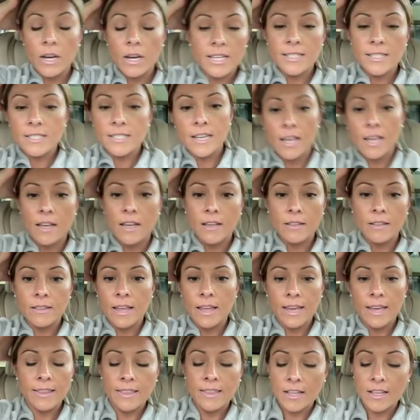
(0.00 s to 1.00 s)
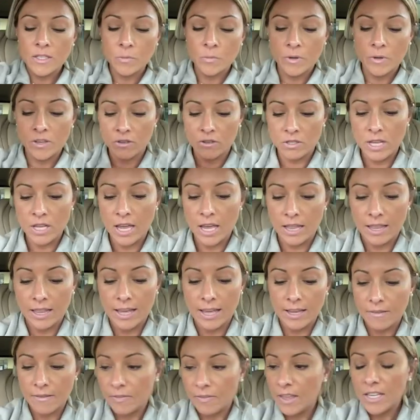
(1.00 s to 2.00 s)
Insta, like that's what you'll say.
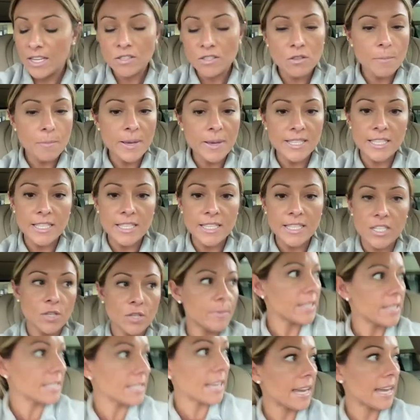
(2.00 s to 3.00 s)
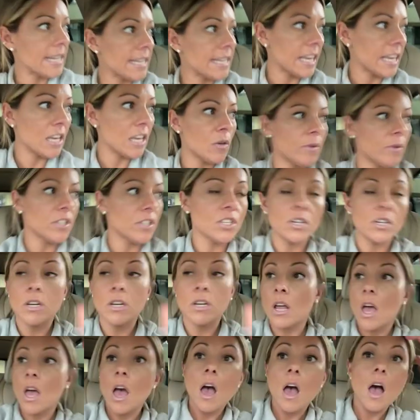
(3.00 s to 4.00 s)
Like, thanks for the message. I'm excited to get you
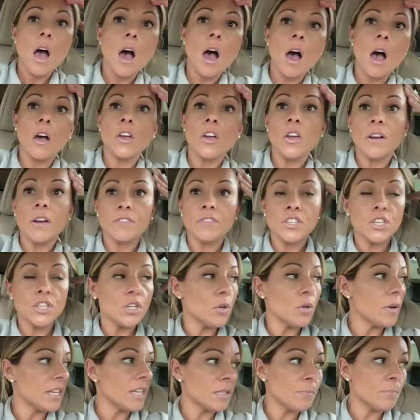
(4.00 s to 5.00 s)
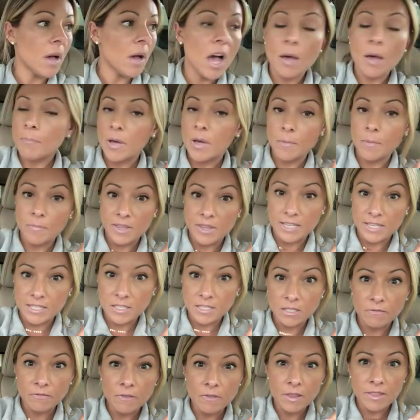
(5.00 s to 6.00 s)
entered. All you have to do is pop up
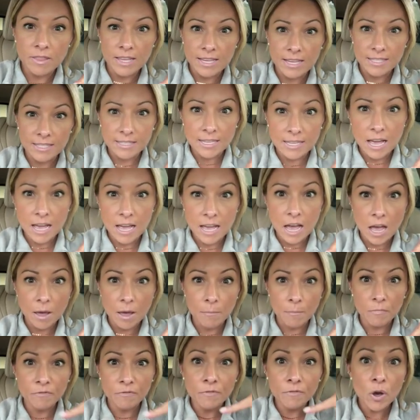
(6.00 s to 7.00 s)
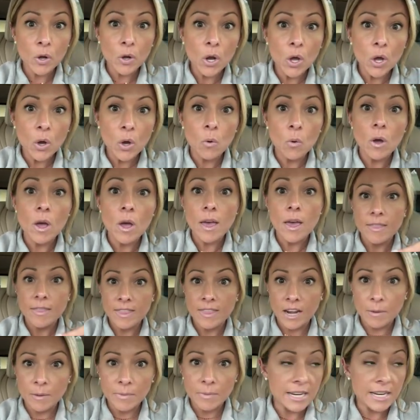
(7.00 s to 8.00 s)
this photo
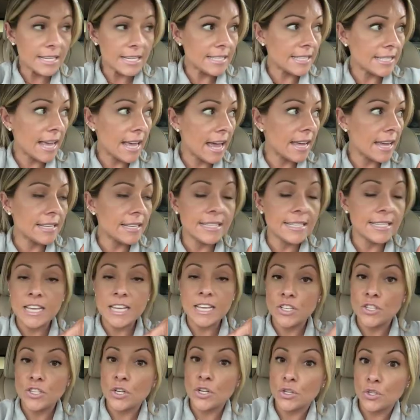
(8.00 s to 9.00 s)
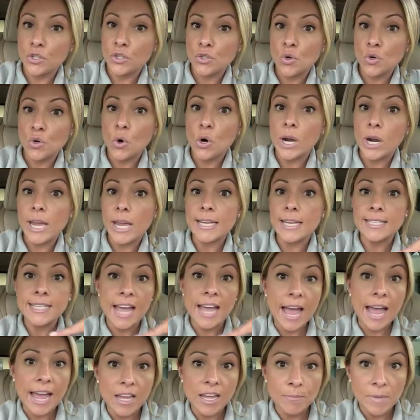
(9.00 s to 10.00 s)
that I'm gonna send into your story,
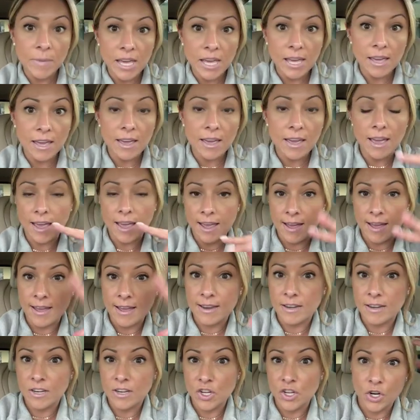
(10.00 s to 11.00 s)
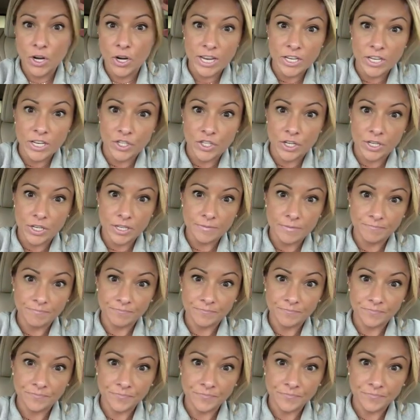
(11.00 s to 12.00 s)
tag me, and you're entered.